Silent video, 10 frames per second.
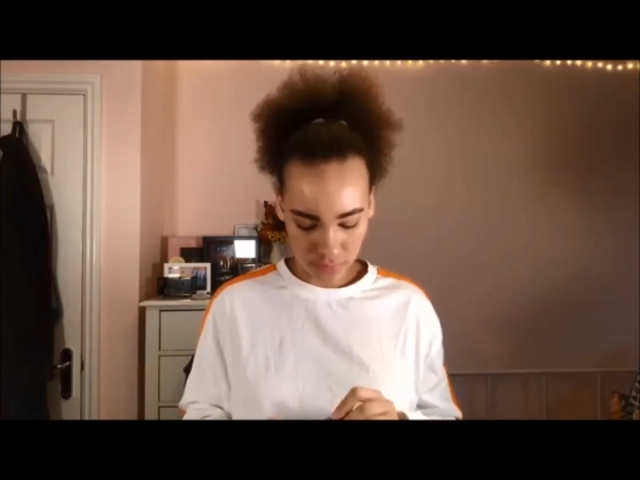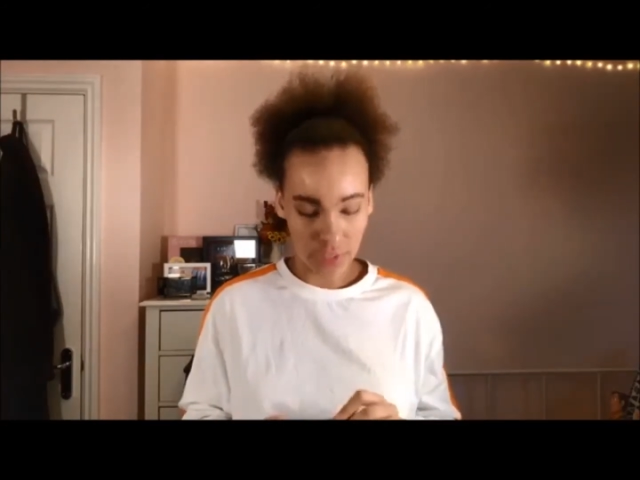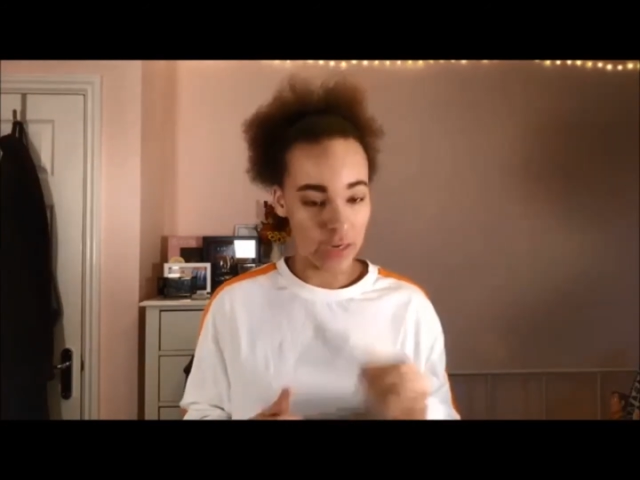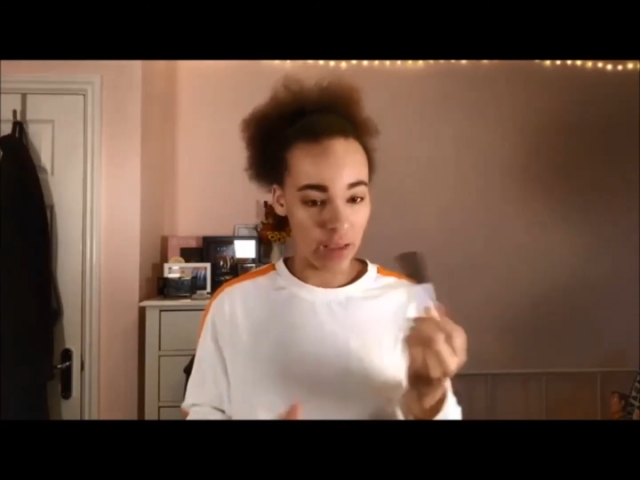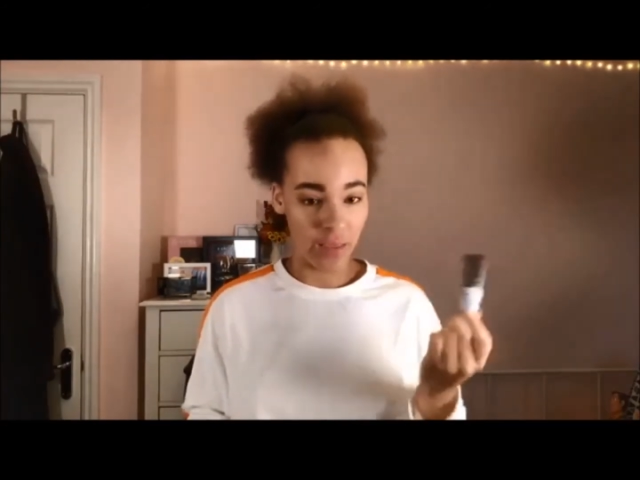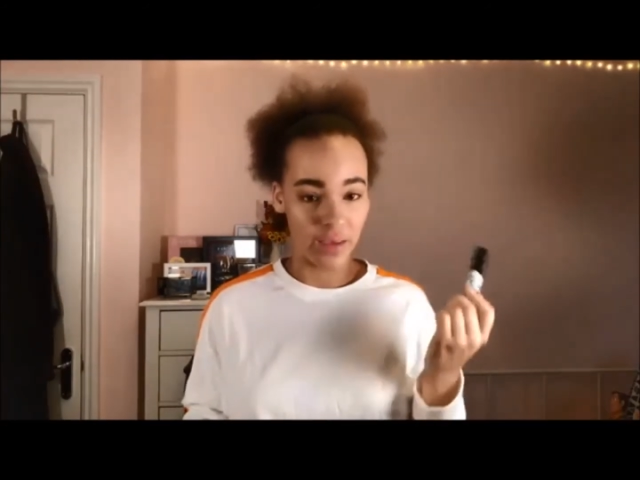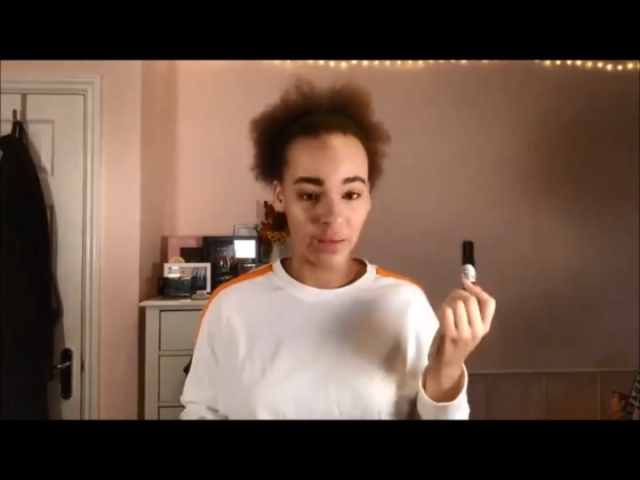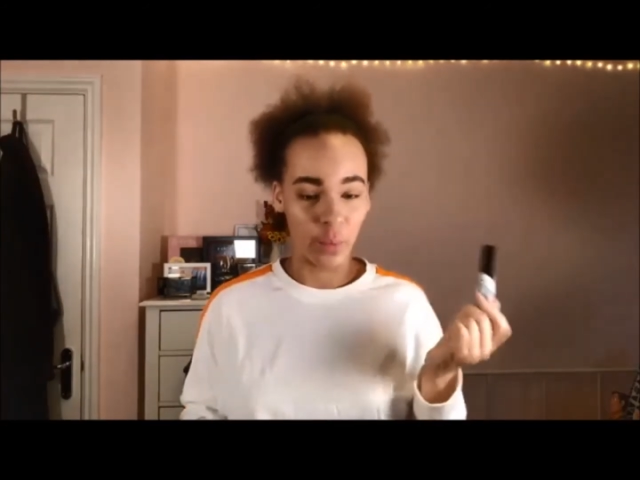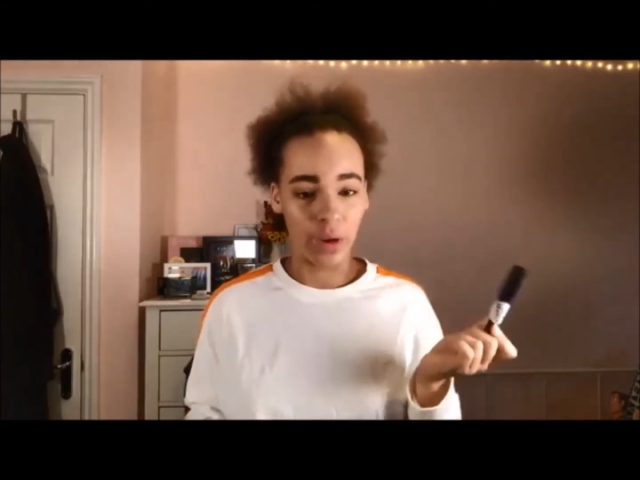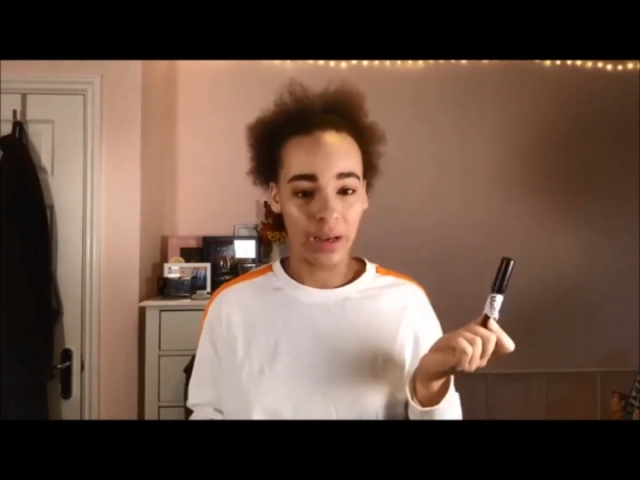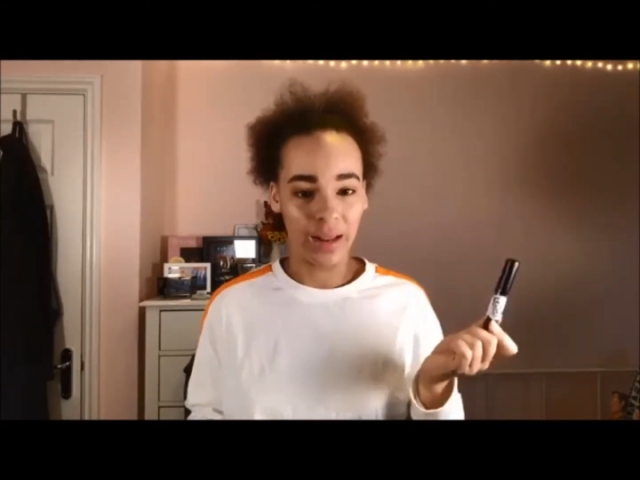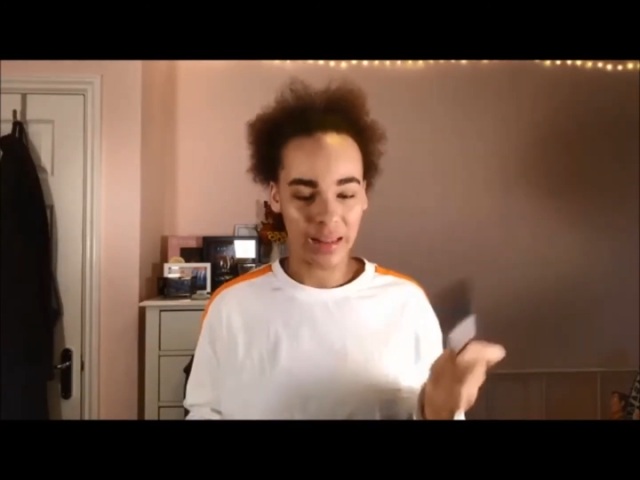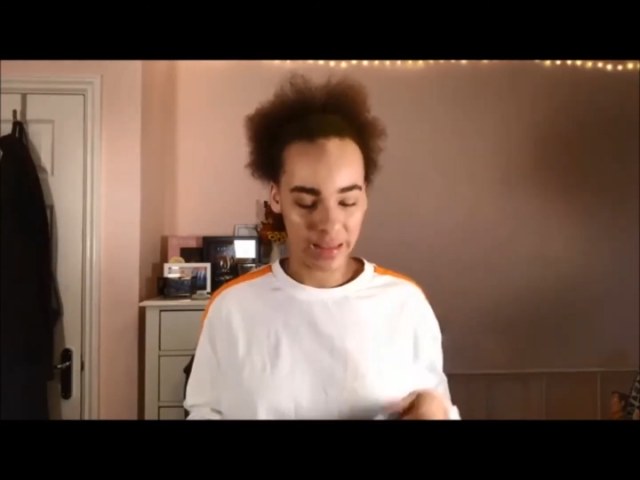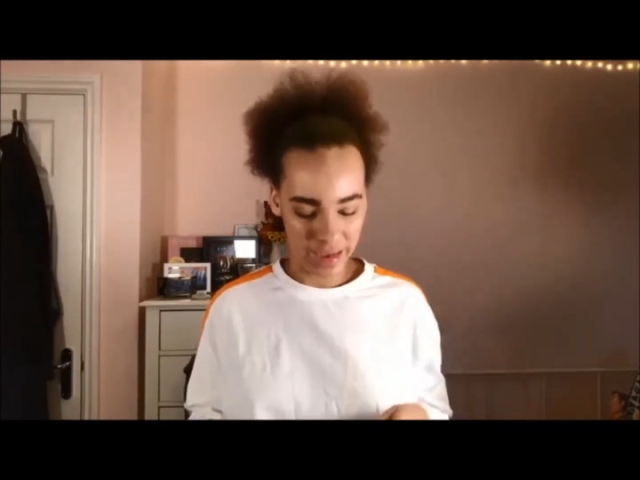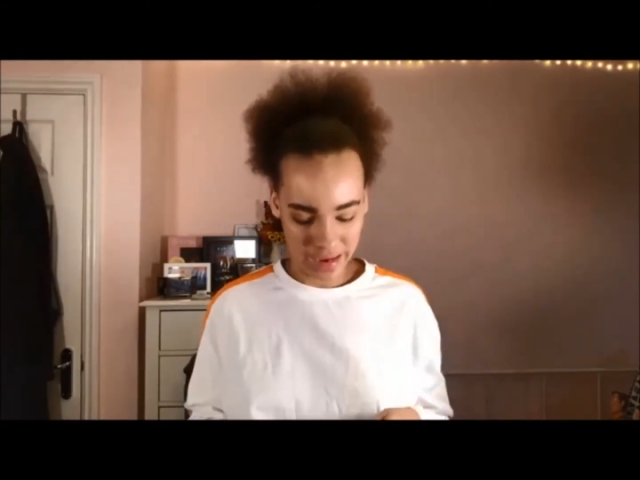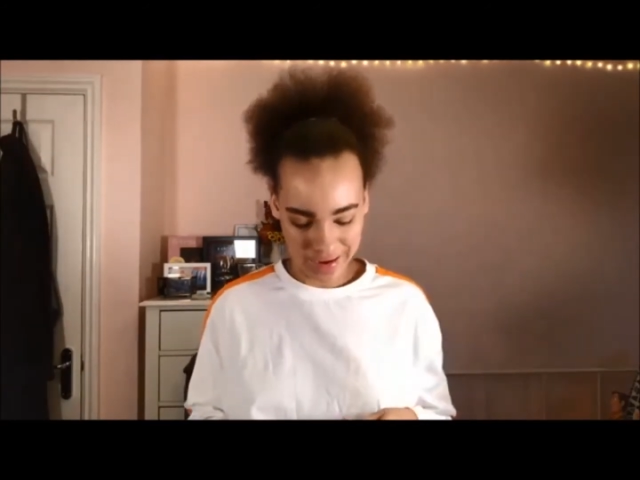another one like that.